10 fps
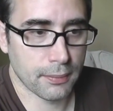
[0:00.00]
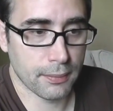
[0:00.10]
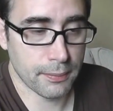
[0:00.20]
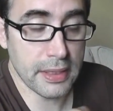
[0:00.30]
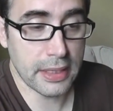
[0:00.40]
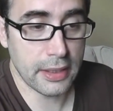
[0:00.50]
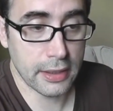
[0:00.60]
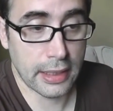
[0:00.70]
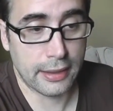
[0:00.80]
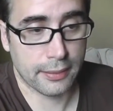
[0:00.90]

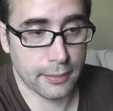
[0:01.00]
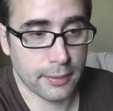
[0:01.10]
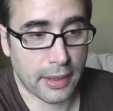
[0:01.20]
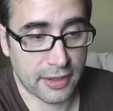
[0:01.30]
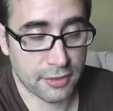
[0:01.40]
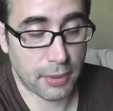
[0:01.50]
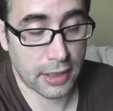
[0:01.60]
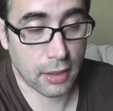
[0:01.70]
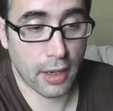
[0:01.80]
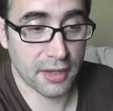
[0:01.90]
me and my
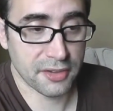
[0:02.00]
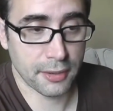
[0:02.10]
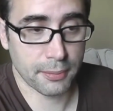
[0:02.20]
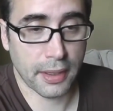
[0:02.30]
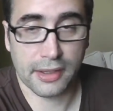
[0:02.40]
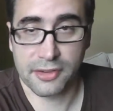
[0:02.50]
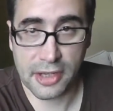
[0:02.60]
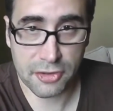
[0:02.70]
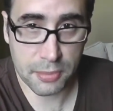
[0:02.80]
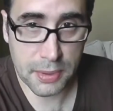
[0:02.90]
clients, and by
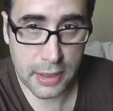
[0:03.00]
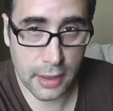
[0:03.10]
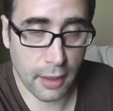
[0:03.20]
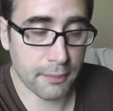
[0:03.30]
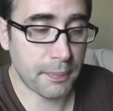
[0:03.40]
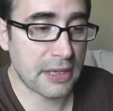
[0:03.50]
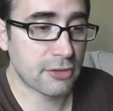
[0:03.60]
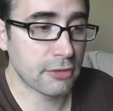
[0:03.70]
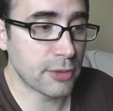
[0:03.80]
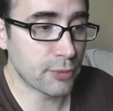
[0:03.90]
extension me, of
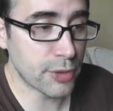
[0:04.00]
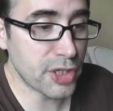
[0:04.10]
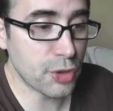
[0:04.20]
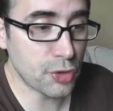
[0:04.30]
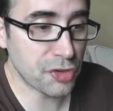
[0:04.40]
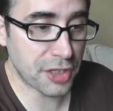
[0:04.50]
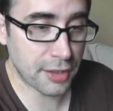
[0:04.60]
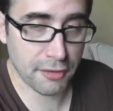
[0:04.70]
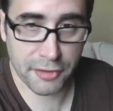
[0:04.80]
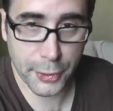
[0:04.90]
basically
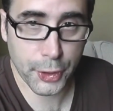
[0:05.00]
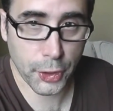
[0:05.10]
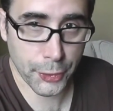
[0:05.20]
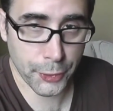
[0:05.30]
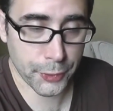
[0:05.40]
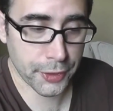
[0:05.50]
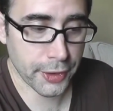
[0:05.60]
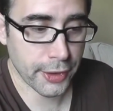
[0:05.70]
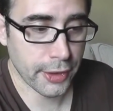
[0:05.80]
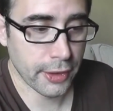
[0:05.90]
reusing their code
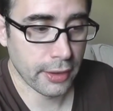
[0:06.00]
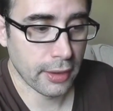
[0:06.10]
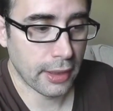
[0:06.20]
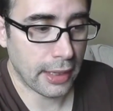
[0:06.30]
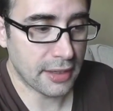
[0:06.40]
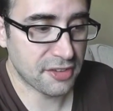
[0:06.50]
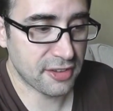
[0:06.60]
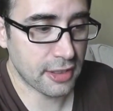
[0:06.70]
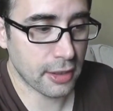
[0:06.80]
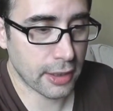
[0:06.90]
and
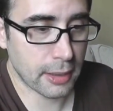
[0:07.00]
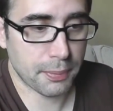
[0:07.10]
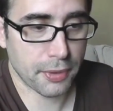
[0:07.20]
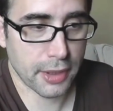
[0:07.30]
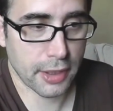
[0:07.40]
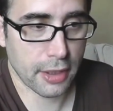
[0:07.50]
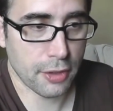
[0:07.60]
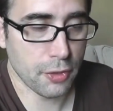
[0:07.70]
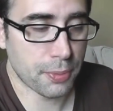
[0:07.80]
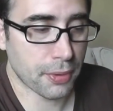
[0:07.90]
stealing and putting in a
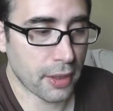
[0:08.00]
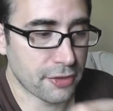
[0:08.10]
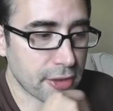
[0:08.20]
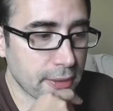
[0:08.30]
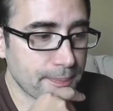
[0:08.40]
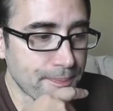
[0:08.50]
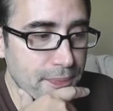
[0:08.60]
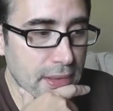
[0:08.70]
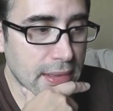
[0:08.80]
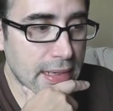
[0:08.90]
new project.
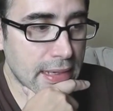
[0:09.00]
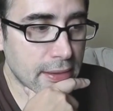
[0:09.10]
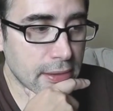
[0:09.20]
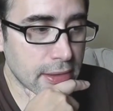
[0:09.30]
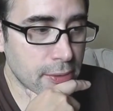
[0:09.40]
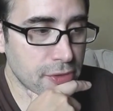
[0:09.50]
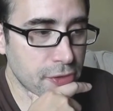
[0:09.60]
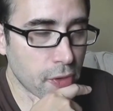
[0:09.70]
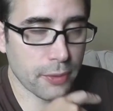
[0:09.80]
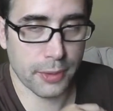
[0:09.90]
And it was
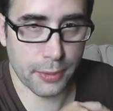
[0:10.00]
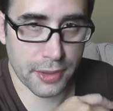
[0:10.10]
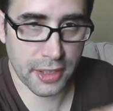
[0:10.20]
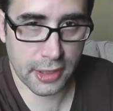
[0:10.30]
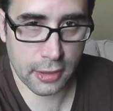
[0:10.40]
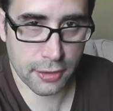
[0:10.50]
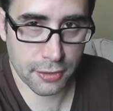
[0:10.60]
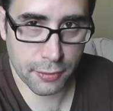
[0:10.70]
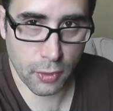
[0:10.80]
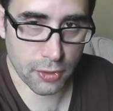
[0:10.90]
totally ridiculous,
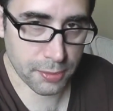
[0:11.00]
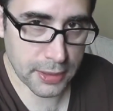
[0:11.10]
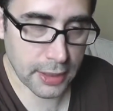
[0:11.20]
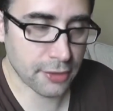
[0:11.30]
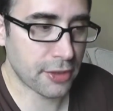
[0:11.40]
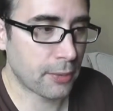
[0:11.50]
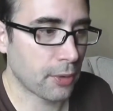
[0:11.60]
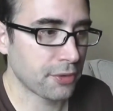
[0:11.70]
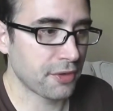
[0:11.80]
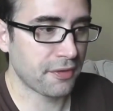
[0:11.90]
of course, because I
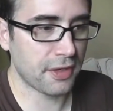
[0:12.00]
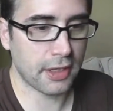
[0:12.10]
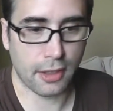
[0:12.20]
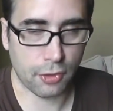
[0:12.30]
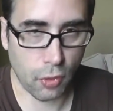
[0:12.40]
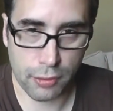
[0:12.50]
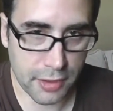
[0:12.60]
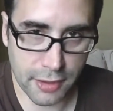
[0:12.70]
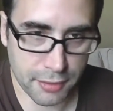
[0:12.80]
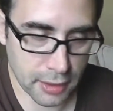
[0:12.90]
wrote the thing in a totally
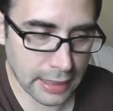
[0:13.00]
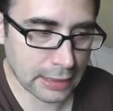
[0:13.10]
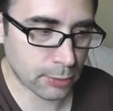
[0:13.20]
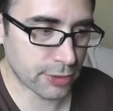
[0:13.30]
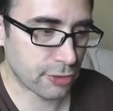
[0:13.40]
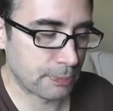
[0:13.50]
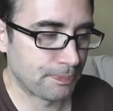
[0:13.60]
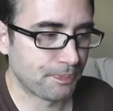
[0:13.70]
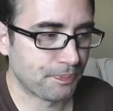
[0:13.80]
different language.